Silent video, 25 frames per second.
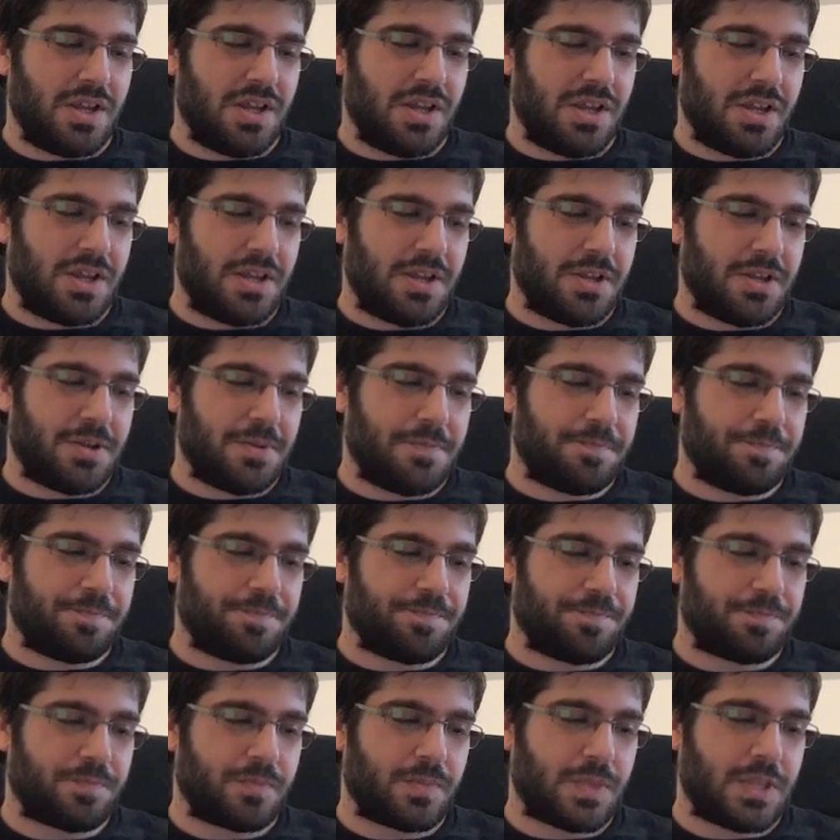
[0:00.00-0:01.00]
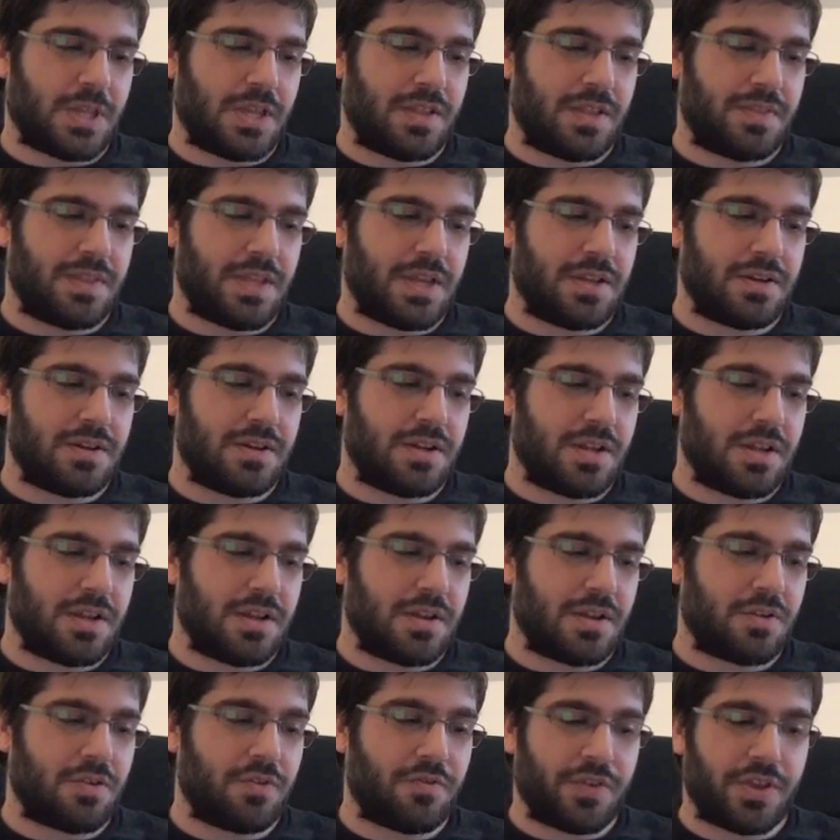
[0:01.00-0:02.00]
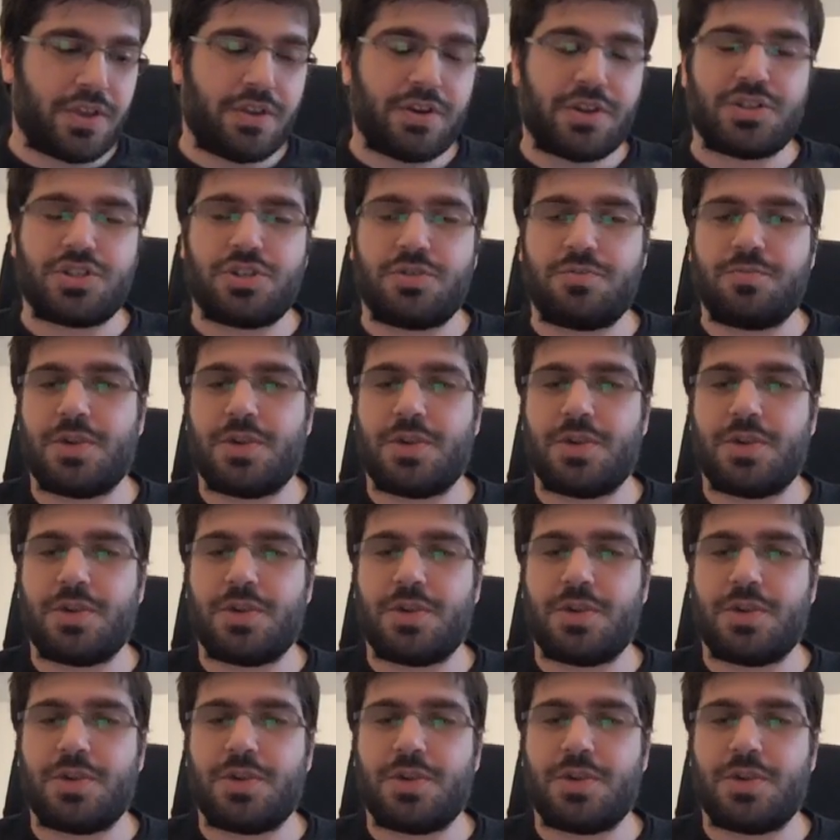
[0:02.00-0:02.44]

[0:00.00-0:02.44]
And then configuration